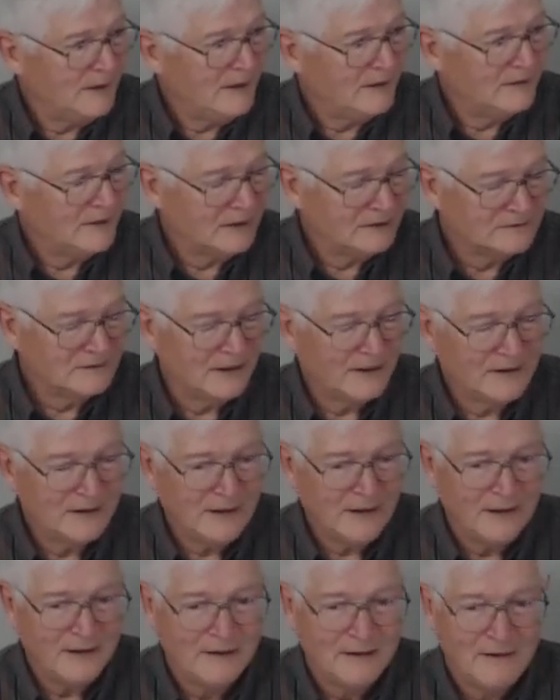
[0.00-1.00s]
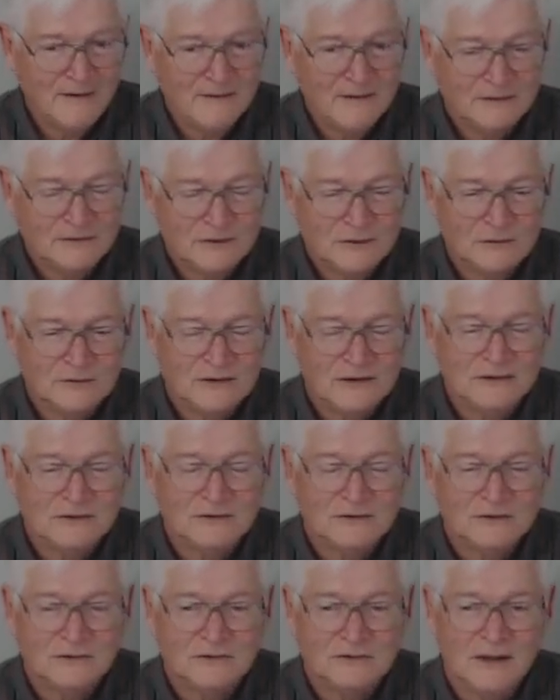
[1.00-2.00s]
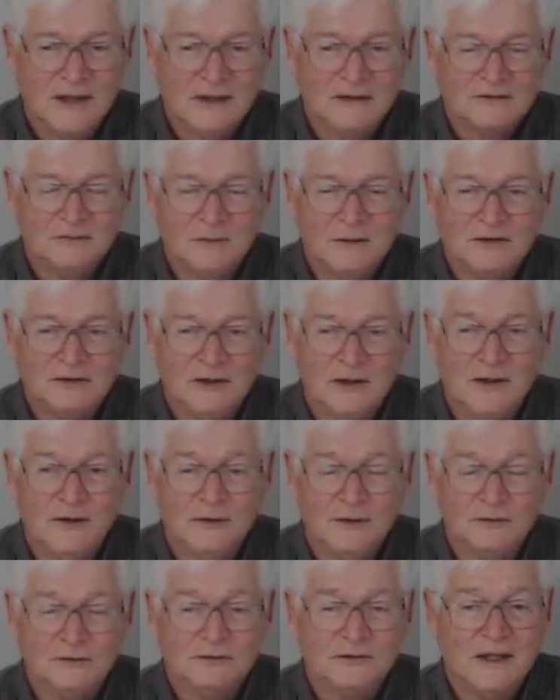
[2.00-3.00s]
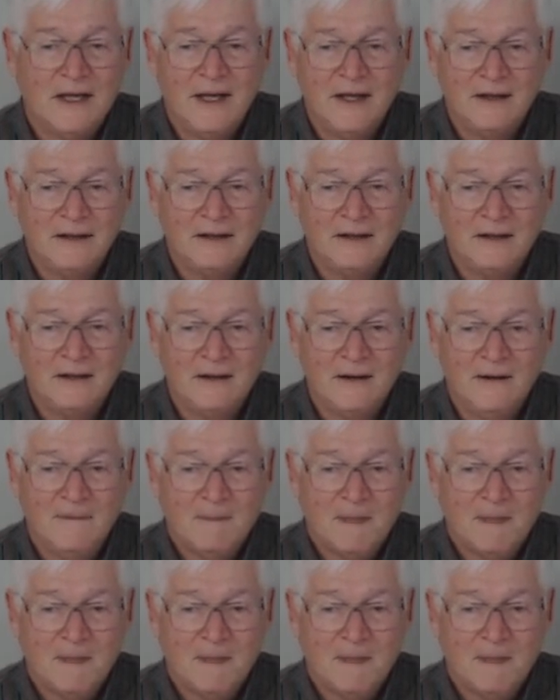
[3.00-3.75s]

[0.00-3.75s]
and things like that. So since there's not as much understanding,